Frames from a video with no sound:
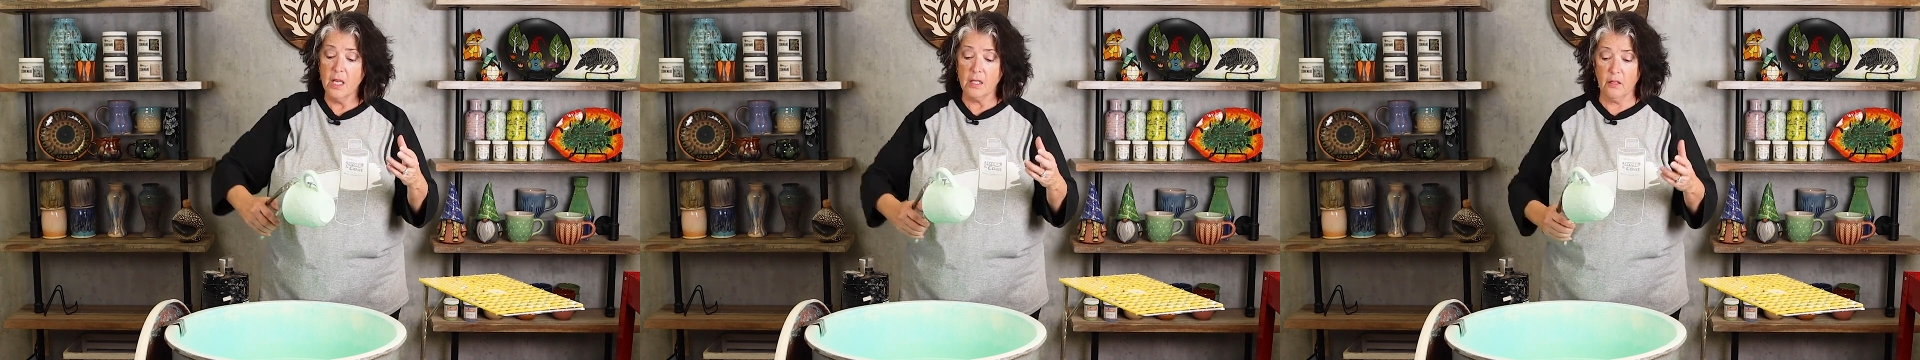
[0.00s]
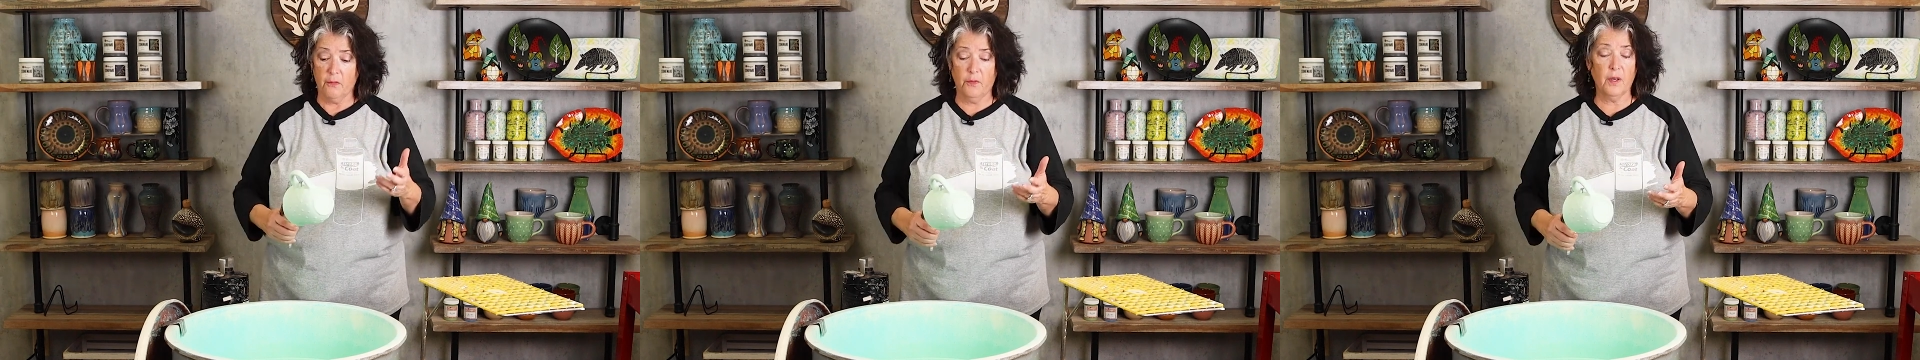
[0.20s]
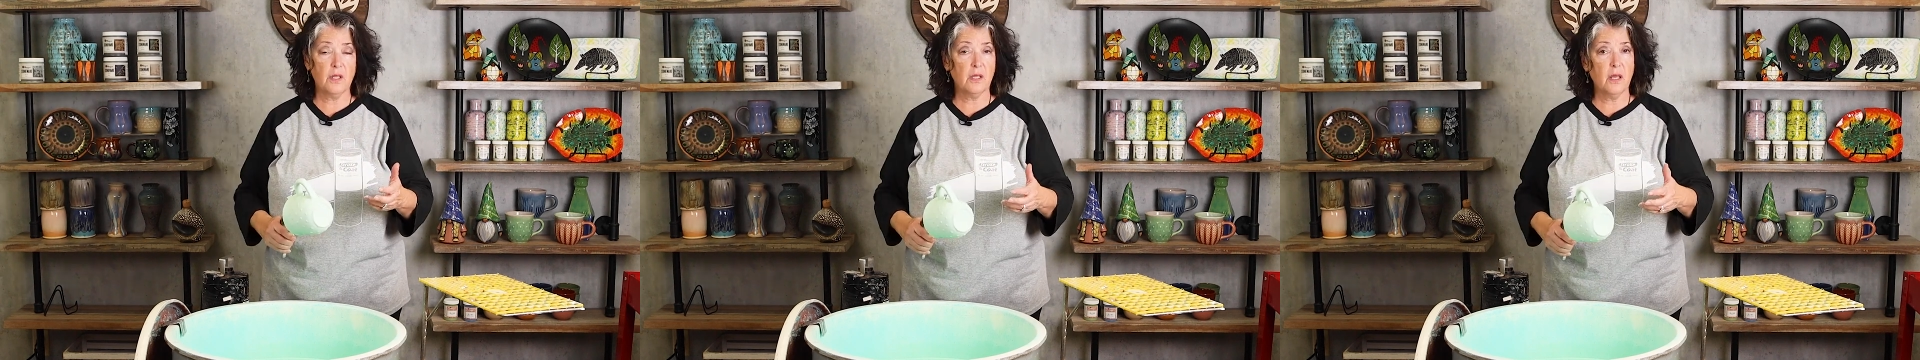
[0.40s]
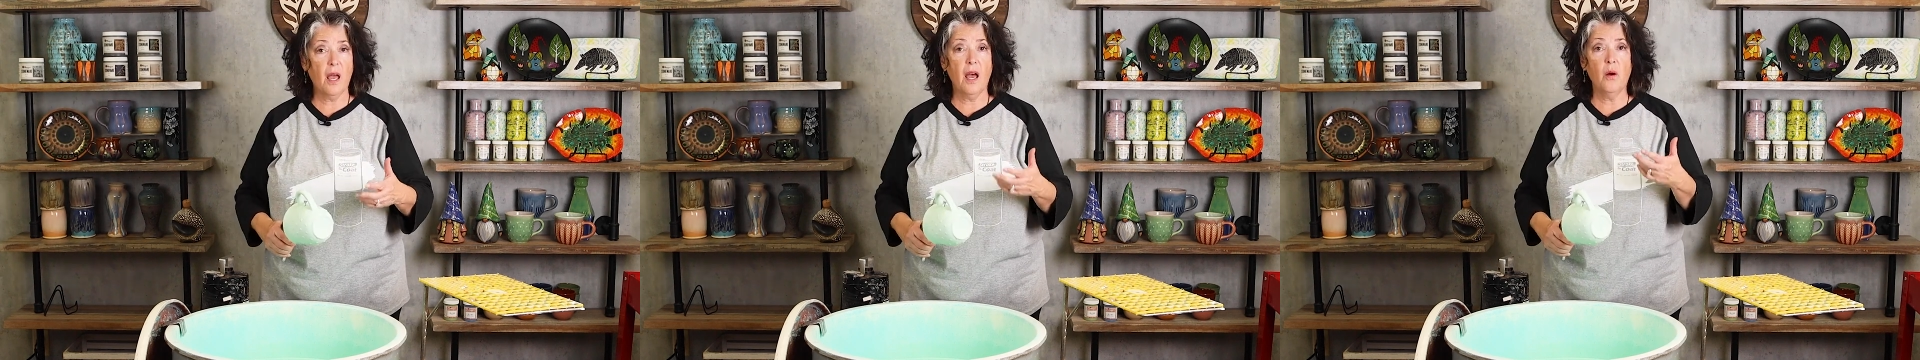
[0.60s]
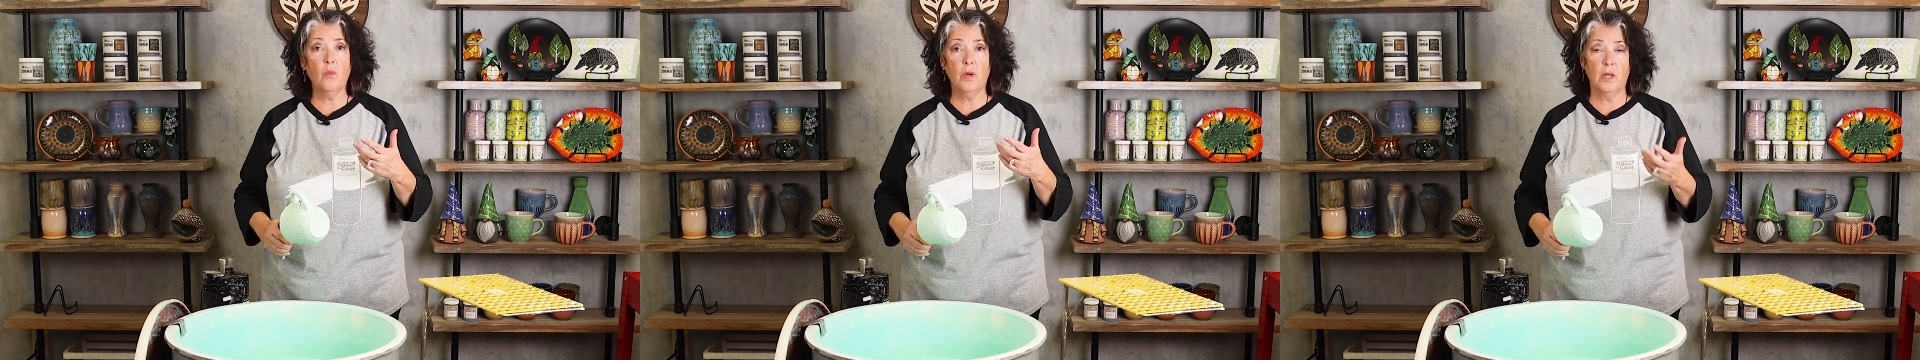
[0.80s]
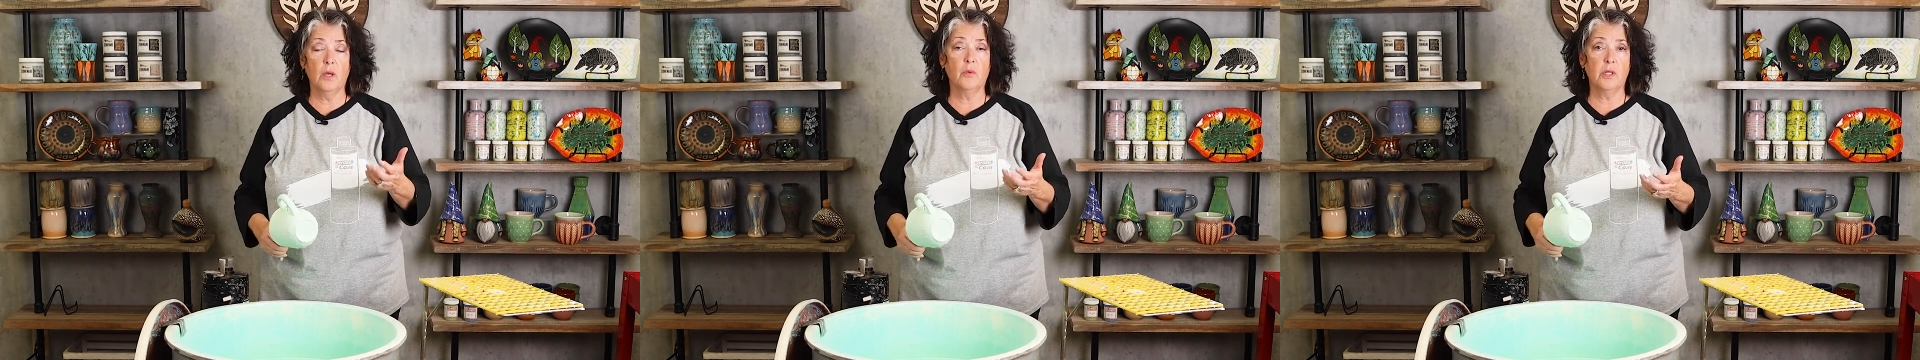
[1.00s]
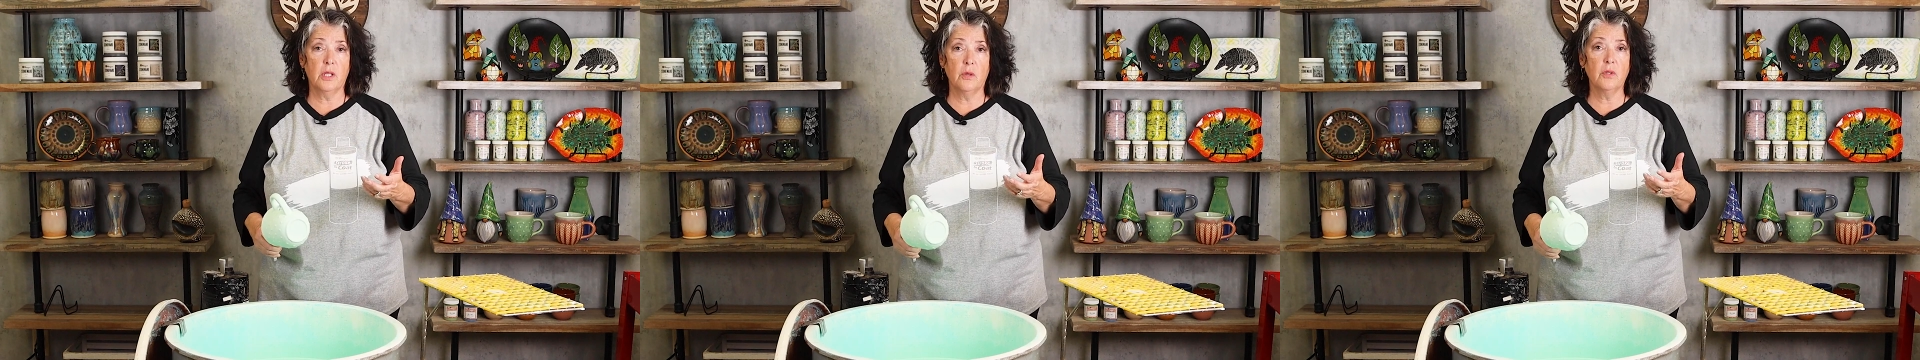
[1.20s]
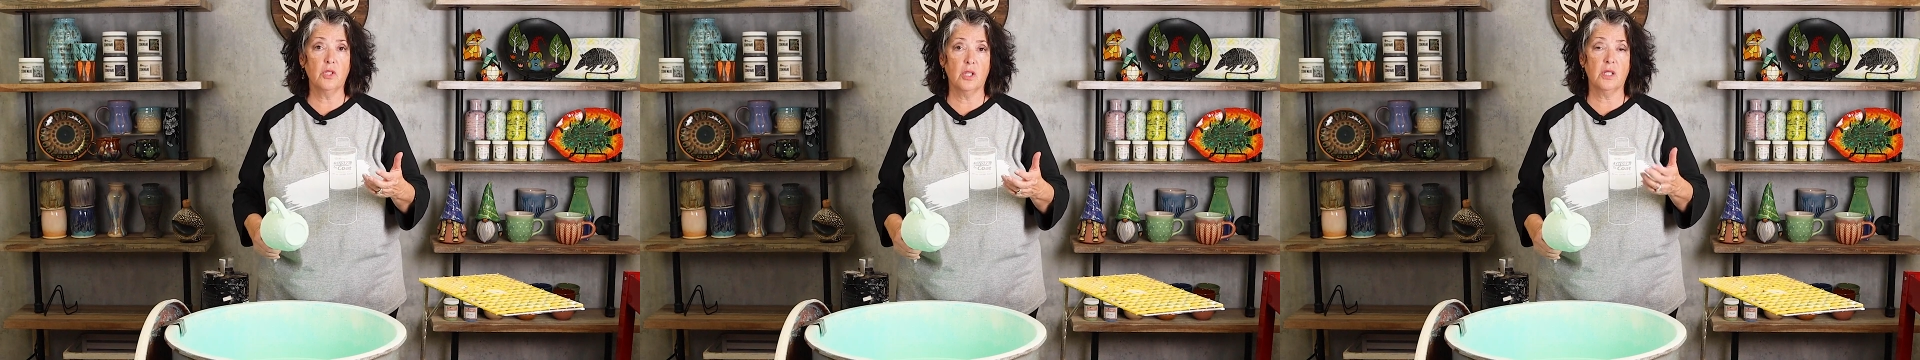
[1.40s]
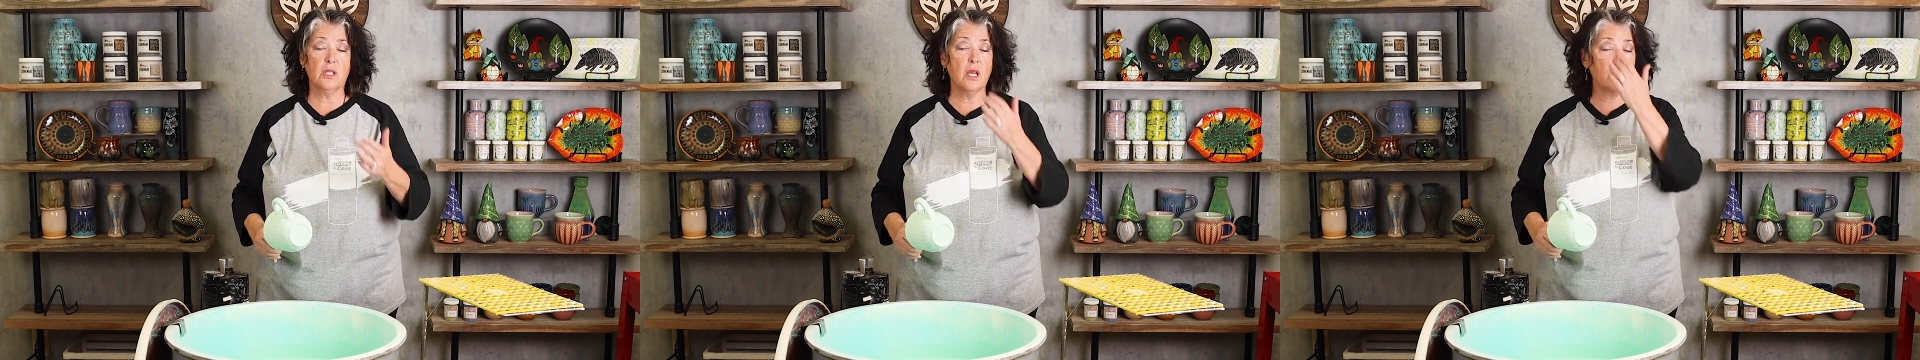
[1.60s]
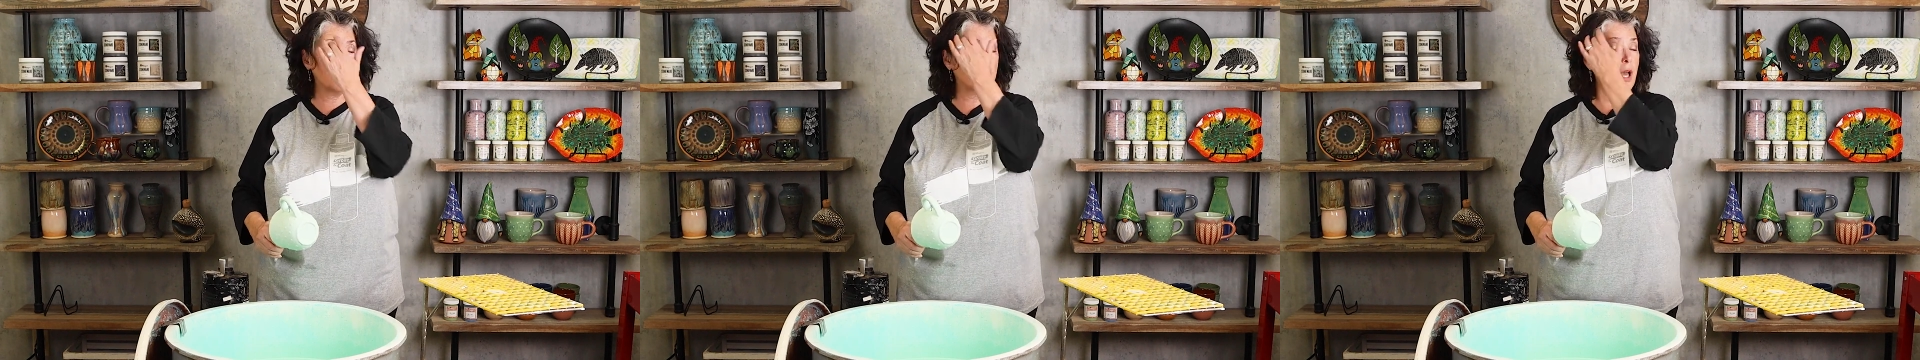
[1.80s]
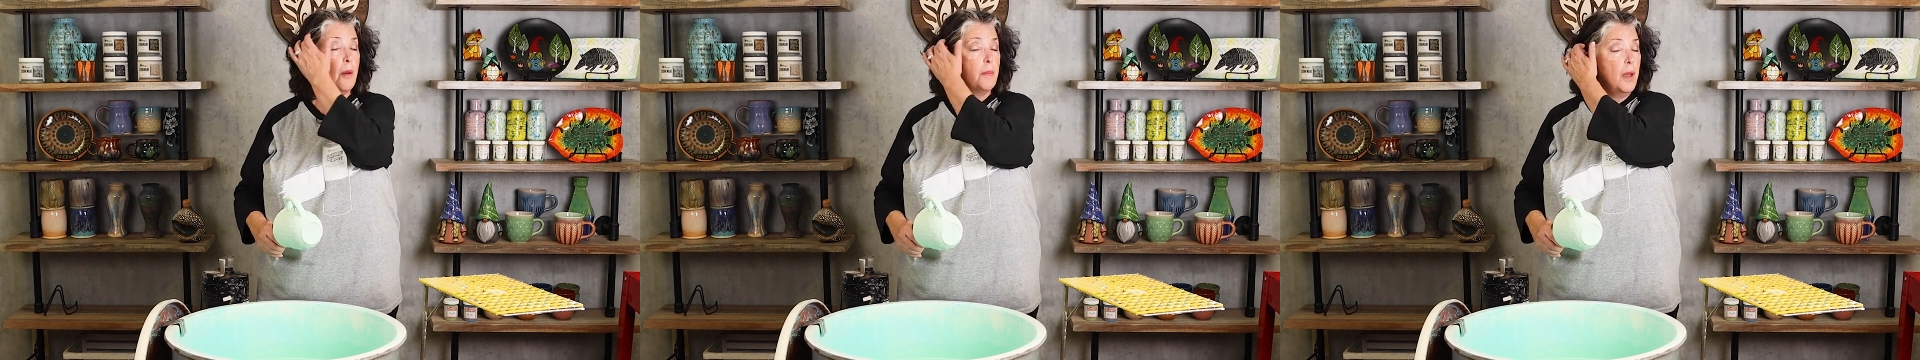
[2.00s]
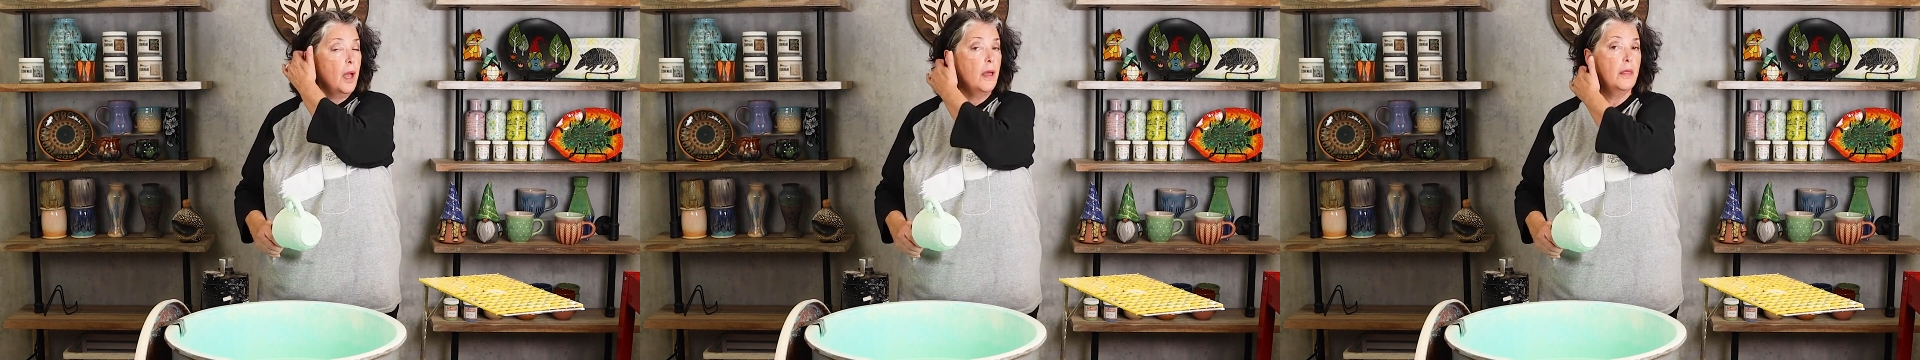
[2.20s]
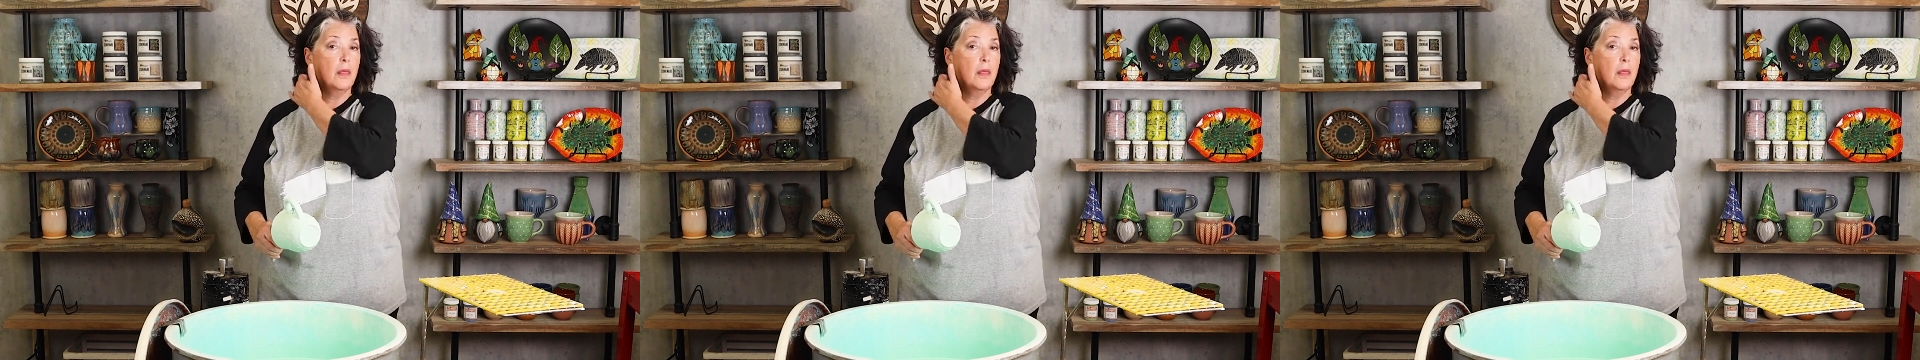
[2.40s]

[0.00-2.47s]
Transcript: To fix that, what you would do is just touch up